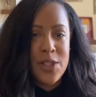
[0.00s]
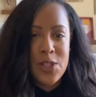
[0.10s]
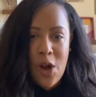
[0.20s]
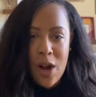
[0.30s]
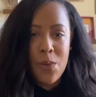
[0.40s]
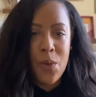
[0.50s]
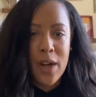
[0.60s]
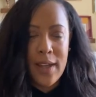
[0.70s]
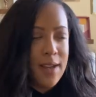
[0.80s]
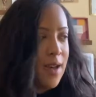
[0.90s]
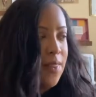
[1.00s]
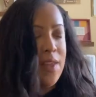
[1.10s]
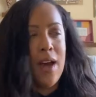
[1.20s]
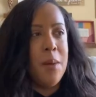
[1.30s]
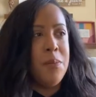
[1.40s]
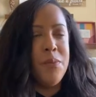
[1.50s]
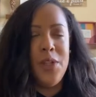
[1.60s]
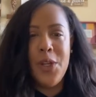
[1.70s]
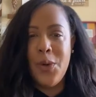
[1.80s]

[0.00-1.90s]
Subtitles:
Start working on,